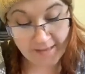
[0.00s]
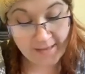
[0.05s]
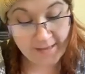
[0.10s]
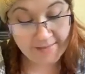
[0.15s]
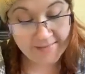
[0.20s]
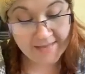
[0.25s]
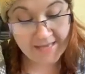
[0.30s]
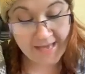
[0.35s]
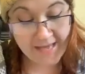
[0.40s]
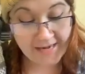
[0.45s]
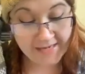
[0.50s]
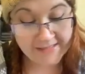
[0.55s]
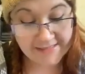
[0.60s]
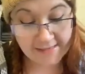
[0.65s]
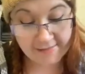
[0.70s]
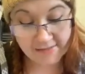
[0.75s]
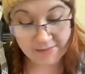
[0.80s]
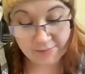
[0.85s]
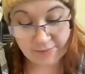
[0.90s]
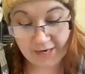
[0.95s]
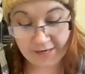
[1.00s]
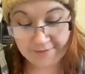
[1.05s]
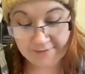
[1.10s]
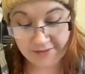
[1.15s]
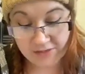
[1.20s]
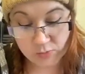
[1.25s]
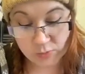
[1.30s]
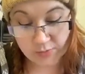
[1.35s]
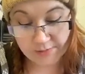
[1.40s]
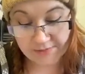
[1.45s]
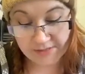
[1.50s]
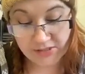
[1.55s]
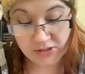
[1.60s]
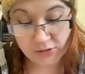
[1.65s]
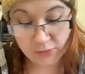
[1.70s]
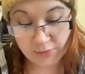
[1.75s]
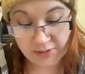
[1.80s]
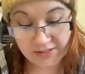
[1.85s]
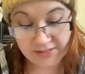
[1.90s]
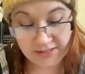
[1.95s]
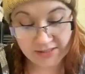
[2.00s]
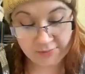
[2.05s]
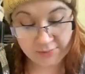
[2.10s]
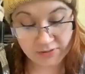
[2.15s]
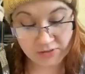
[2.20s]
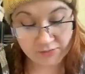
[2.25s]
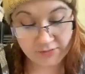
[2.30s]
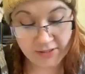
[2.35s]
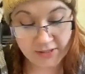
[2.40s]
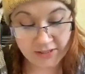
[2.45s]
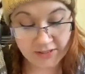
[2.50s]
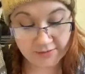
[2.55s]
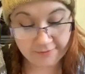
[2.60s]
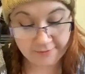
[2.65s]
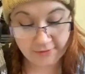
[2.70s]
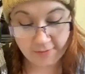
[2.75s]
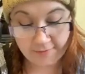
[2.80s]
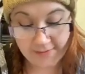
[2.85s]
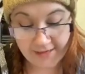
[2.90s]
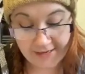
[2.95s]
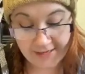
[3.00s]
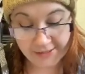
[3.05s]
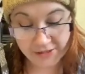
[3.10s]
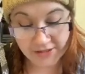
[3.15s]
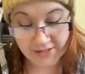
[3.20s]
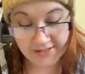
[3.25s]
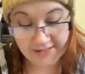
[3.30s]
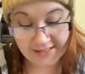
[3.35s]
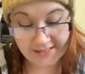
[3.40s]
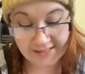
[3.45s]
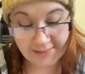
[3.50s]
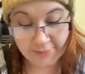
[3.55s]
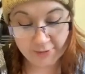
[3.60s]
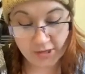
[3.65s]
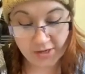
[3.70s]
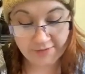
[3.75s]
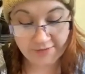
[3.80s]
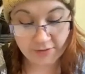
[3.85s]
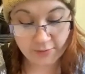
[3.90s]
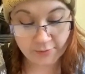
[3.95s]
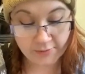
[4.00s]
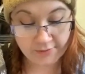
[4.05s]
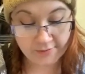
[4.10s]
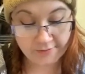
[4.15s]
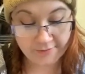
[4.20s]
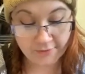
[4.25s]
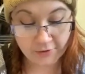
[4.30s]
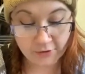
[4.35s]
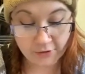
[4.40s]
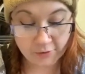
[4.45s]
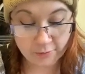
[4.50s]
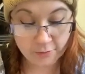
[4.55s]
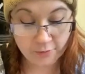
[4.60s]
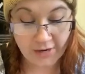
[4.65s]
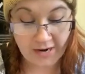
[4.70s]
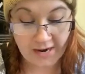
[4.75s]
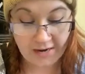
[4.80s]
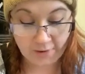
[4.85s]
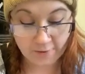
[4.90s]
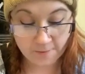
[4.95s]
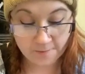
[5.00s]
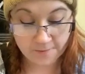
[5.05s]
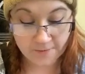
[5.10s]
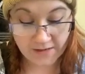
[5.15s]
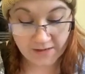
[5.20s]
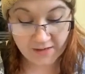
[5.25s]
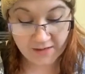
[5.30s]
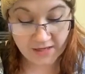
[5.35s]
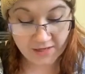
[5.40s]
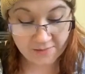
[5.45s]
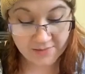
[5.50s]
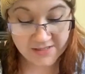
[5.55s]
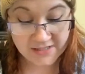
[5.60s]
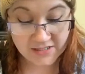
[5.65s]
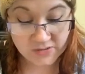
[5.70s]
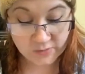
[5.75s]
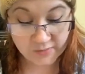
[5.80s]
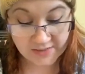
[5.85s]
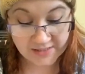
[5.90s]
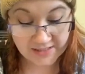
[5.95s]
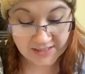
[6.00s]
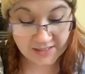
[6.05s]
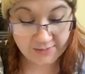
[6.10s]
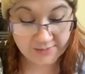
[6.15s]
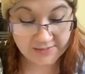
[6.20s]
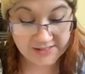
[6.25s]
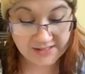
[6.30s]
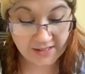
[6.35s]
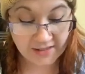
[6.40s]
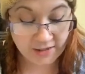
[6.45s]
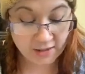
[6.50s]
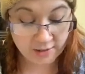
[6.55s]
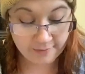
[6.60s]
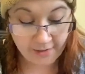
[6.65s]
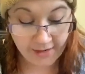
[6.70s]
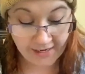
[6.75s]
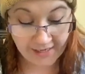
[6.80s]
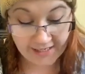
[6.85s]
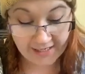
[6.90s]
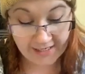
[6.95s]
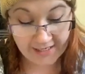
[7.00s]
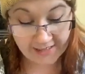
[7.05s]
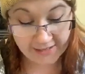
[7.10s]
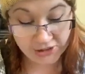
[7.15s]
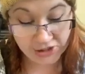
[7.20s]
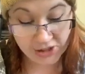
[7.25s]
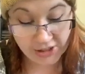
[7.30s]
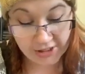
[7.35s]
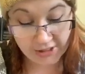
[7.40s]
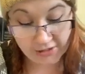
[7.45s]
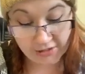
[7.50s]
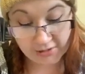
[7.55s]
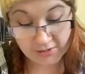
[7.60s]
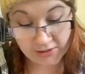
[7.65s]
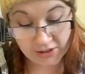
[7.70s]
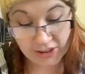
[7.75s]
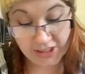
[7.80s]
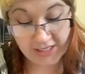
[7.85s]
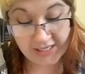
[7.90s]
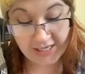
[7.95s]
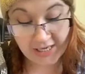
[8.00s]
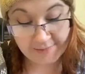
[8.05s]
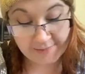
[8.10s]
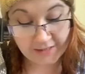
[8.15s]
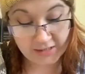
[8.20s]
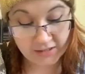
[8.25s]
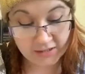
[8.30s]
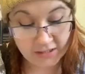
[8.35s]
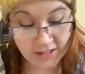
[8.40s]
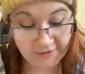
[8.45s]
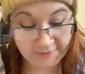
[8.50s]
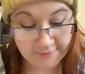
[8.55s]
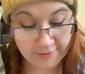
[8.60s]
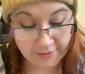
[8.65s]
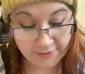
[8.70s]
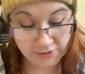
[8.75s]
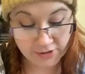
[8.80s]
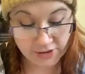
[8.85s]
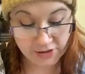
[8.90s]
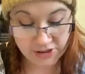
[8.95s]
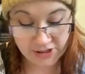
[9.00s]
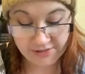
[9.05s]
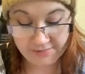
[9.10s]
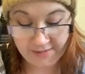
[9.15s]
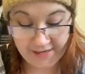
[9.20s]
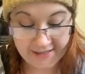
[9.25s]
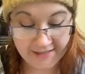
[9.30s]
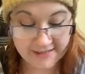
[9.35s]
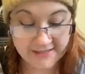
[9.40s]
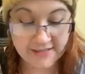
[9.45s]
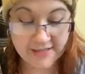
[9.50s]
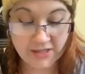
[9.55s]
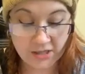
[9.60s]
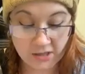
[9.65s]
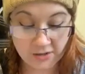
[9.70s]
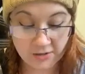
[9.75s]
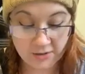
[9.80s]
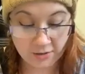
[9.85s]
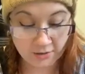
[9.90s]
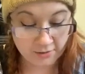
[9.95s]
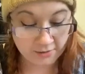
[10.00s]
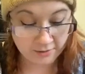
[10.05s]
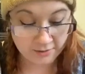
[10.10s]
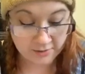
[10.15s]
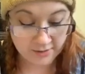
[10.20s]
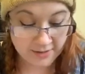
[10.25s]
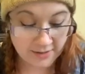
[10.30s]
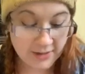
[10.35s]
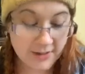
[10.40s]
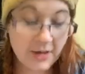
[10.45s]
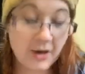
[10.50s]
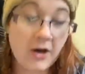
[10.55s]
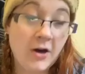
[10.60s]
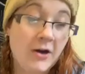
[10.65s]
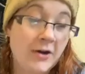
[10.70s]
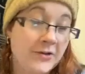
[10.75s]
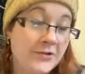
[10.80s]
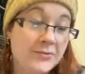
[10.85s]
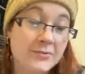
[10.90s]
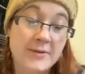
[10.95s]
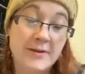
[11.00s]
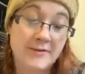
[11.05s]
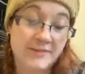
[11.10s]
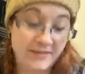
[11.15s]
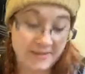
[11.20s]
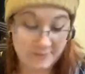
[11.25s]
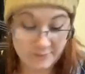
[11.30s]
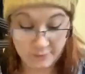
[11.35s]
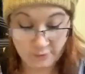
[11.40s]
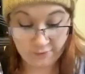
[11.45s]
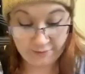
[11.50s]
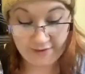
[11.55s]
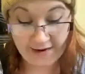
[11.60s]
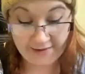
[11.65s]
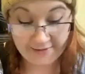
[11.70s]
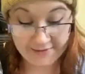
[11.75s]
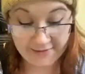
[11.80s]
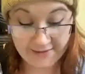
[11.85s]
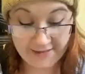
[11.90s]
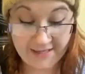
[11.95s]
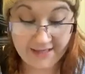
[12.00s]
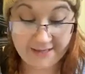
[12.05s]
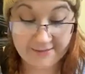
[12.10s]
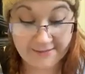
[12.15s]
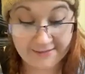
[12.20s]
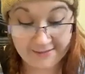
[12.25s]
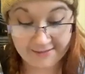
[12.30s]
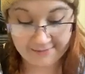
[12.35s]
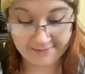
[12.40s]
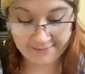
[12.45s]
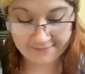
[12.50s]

They headed down to breakfast, where Mr. Weasley was reading the front page of the Daily Prophet with a furrowed brow, and Mrs. Weasley was telling Hermione and Ginny about a love potion she'd made as a young girl. All three of them were rather giggly.